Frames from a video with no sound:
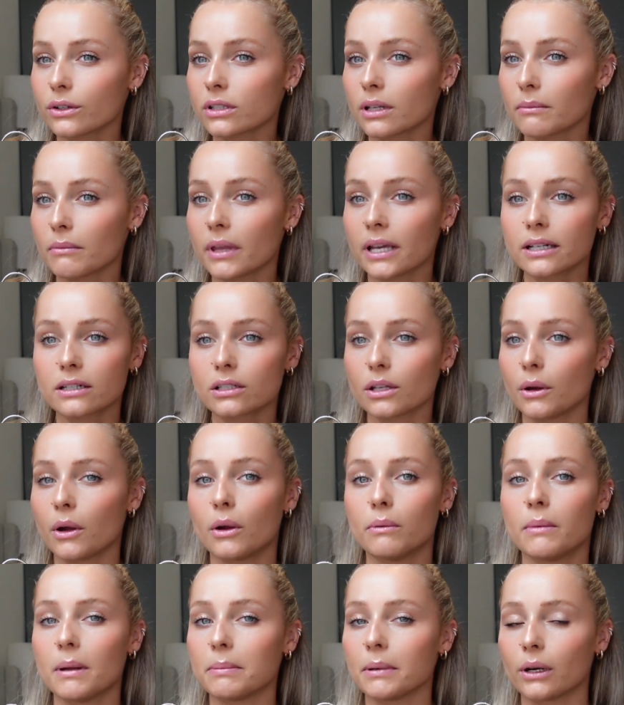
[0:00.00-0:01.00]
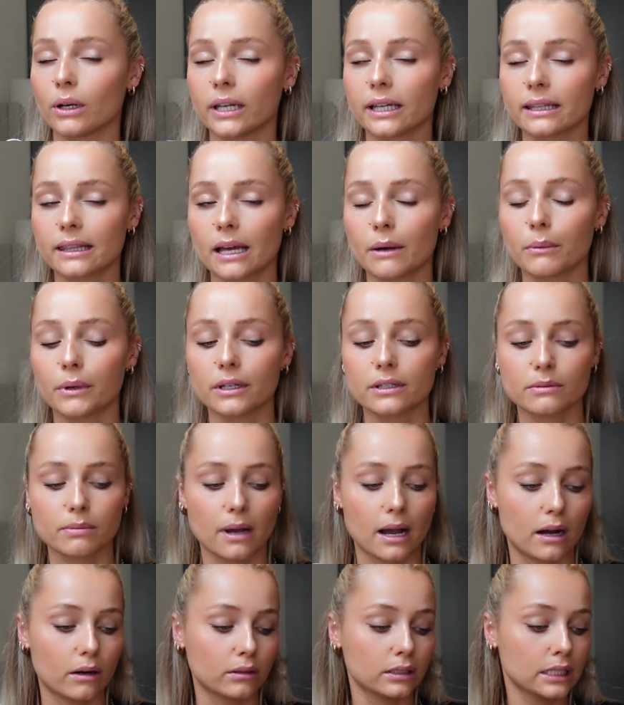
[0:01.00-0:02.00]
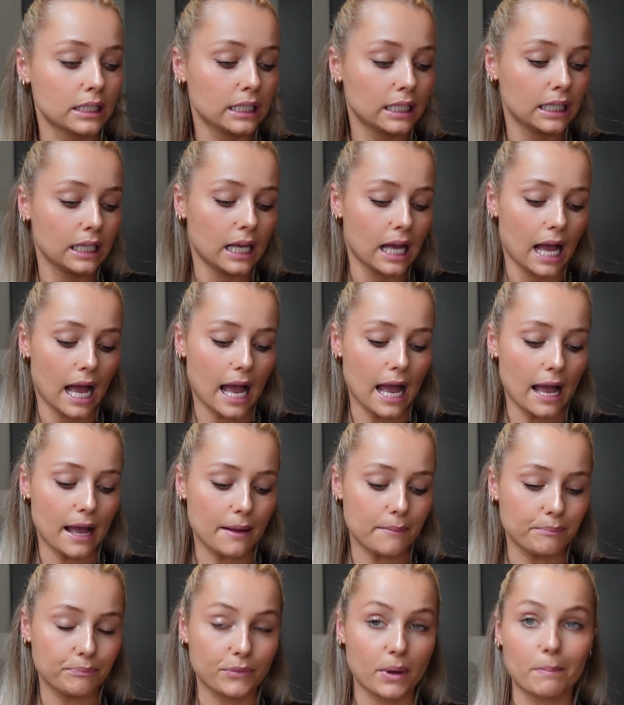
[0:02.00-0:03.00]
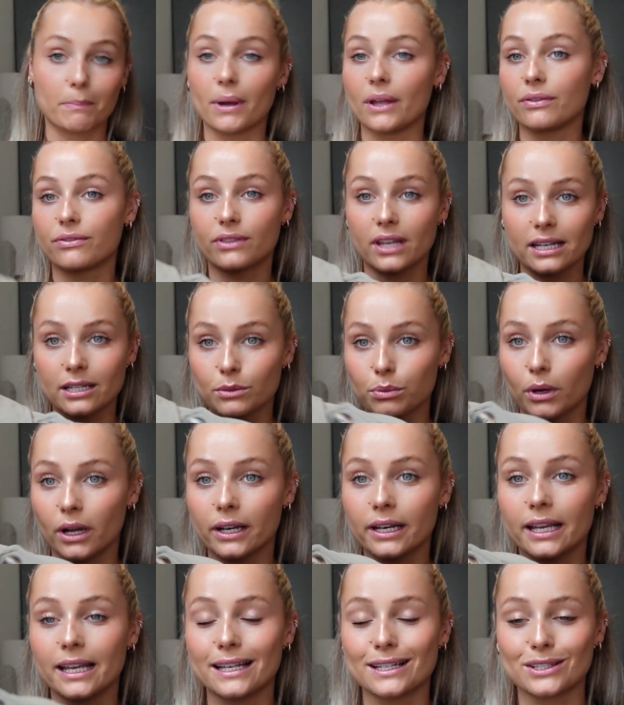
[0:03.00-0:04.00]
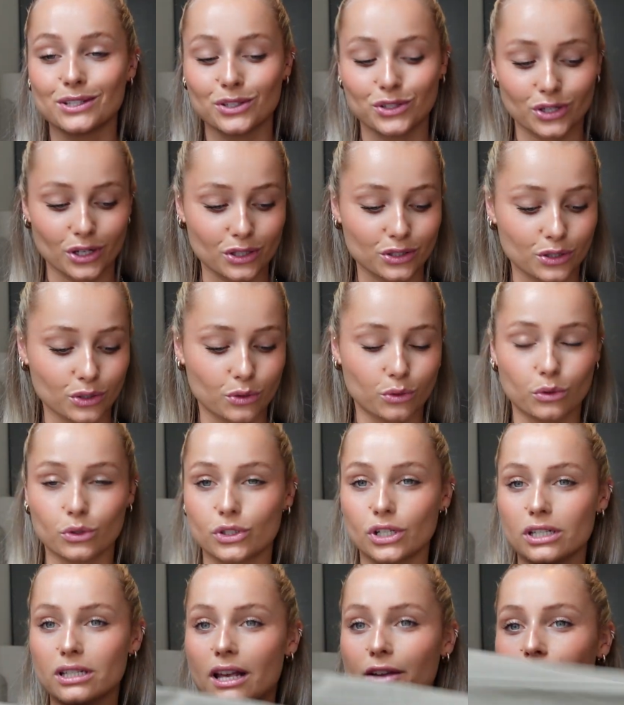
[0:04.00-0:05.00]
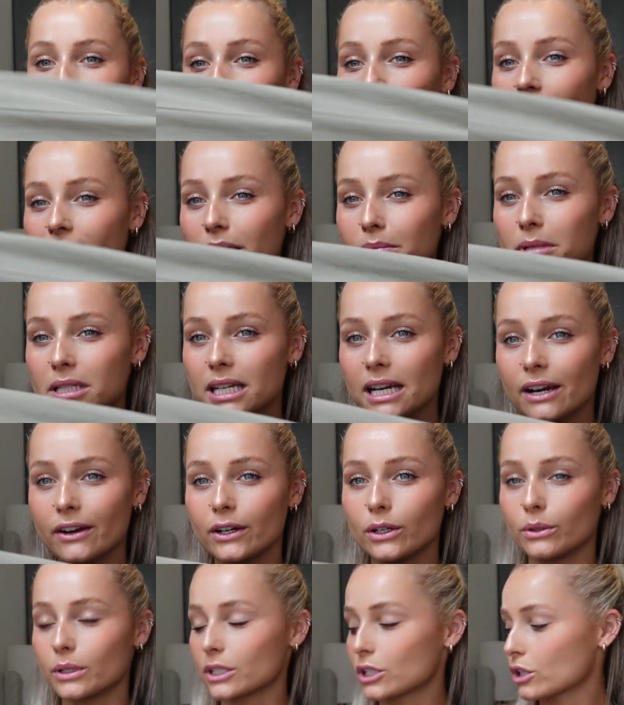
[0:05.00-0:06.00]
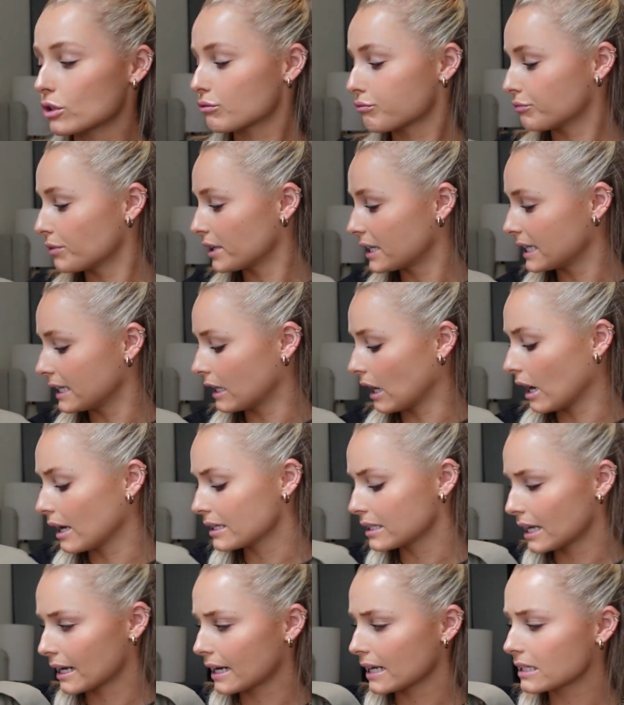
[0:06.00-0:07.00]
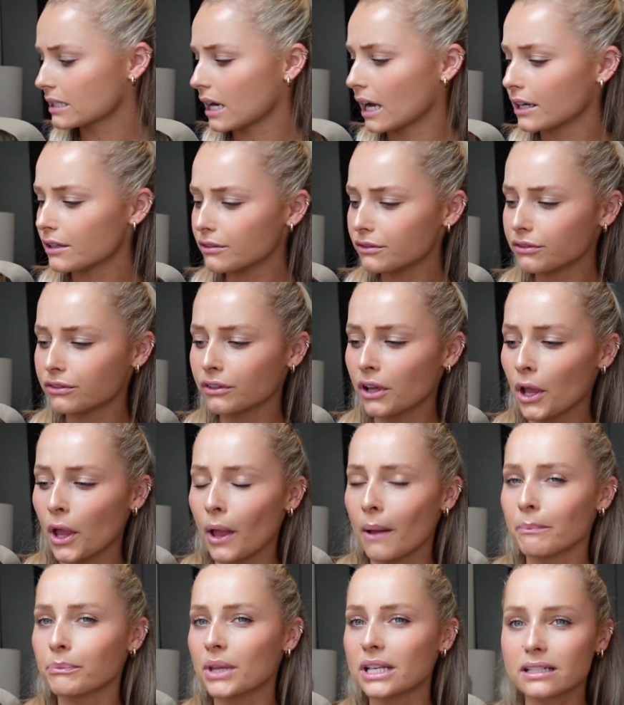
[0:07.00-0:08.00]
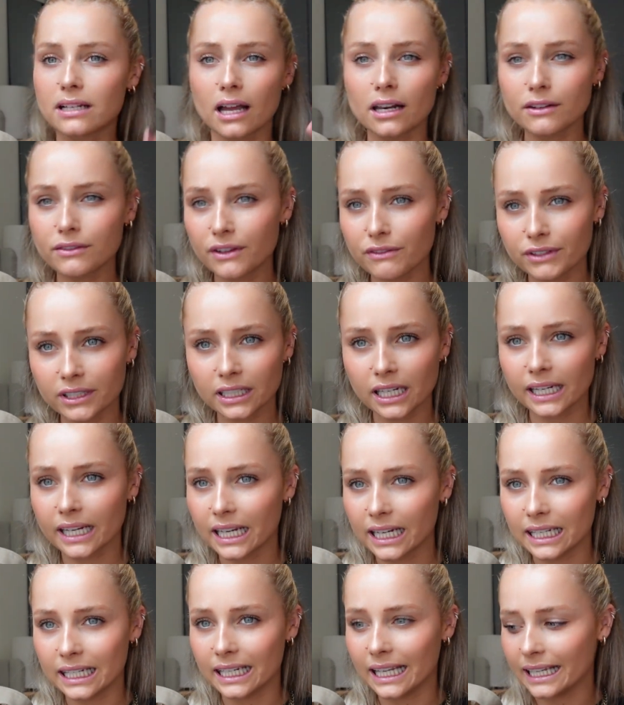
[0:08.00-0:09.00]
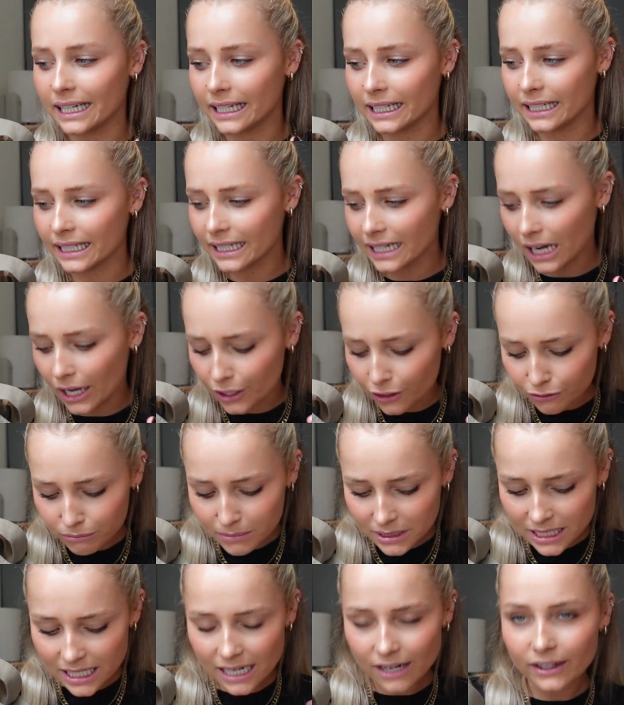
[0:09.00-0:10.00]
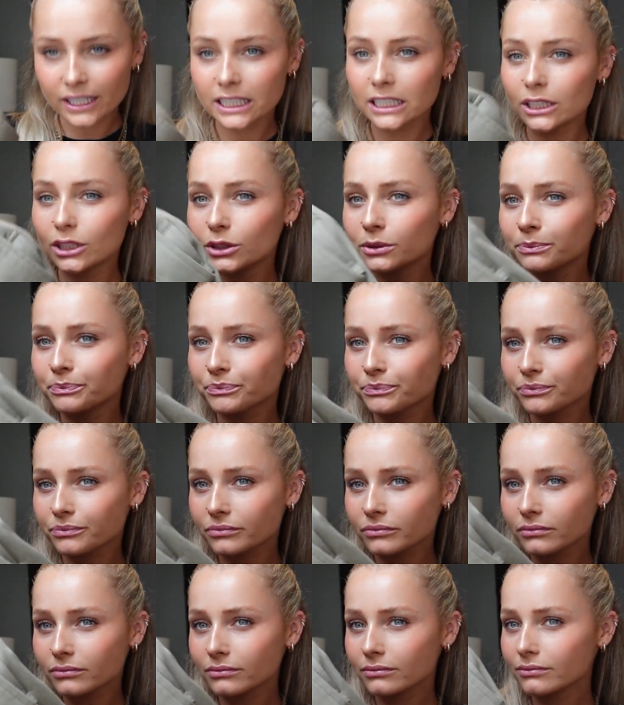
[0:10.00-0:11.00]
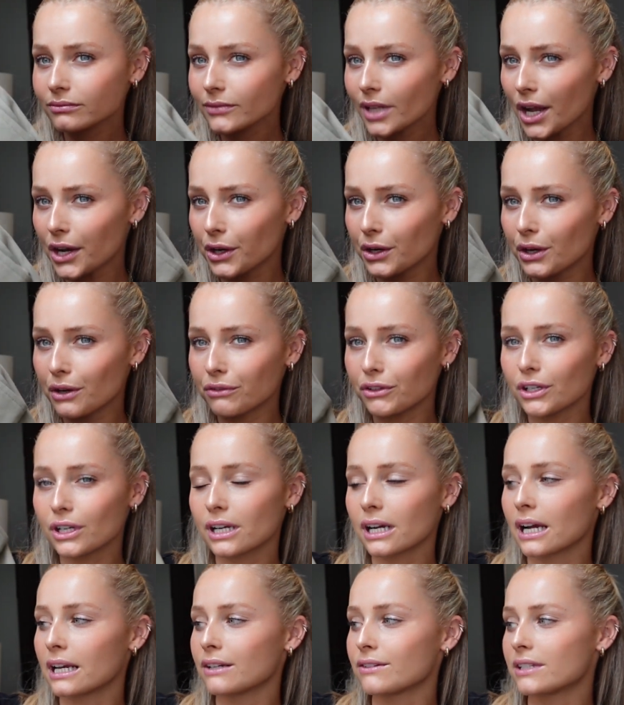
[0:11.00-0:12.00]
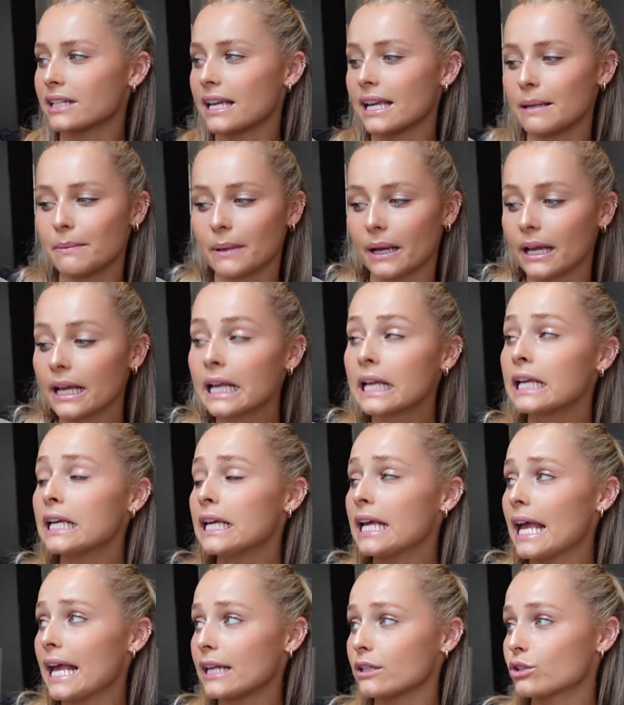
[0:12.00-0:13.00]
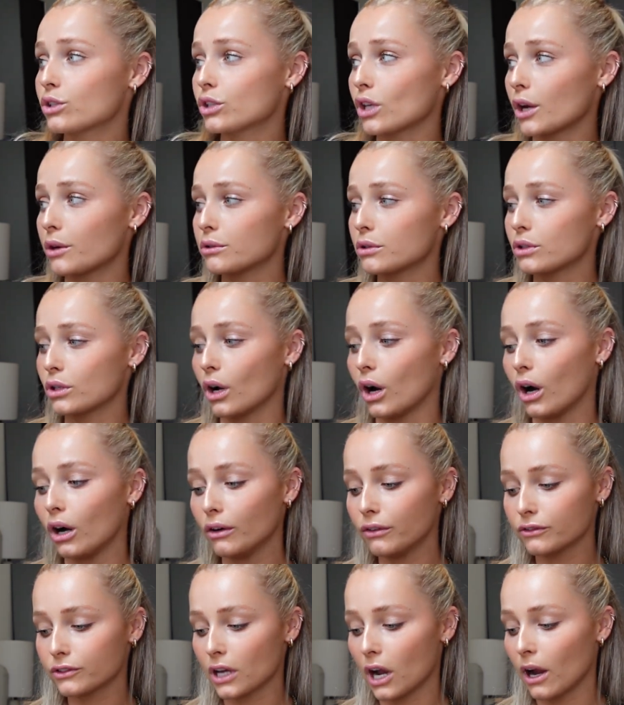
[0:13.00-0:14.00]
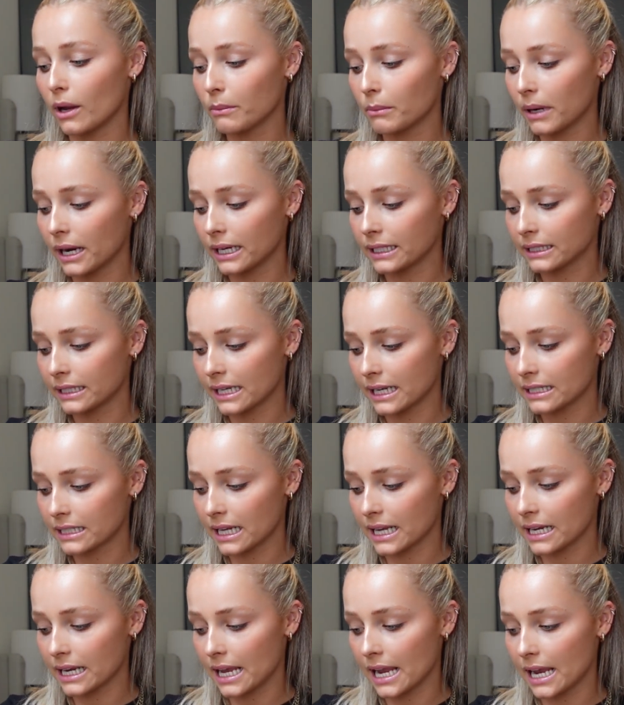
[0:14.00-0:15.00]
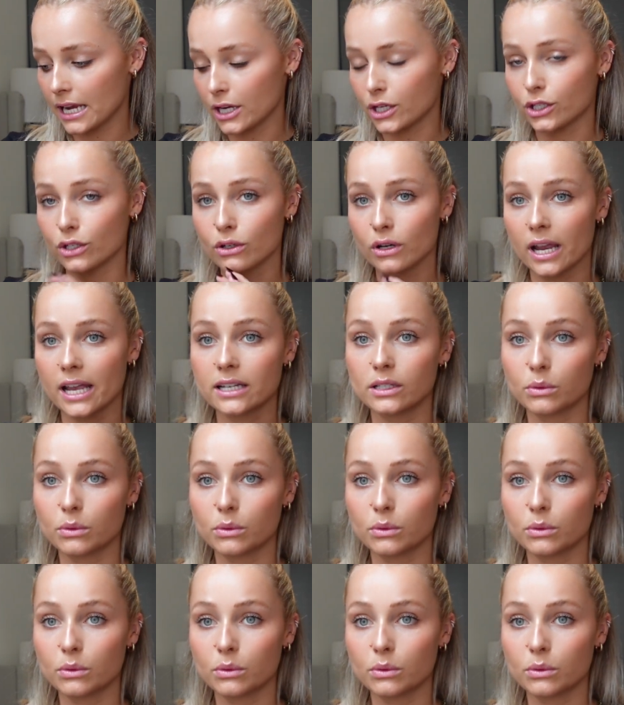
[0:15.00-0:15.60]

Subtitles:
or something, so maybe I'll link that one as well. But this one is just gorgeous. I feel like the material is just really nice. Like it's kind of giving like a linen-y kind of material. I don't know if you can kind of see, but it's so soft. I'm wearing this in a UK